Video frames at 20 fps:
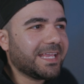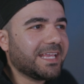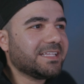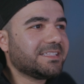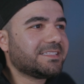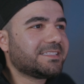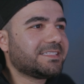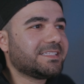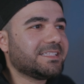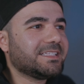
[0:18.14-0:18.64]

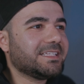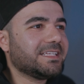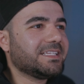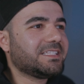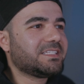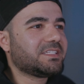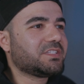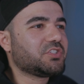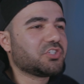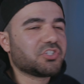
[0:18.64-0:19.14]
it's
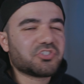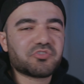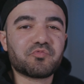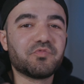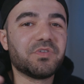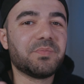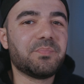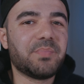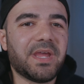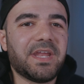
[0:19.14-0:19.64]

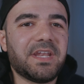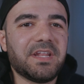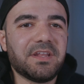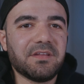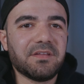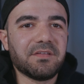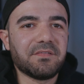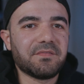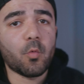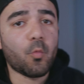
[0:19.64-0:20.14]
just
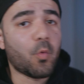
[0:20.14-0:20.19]
repetitive.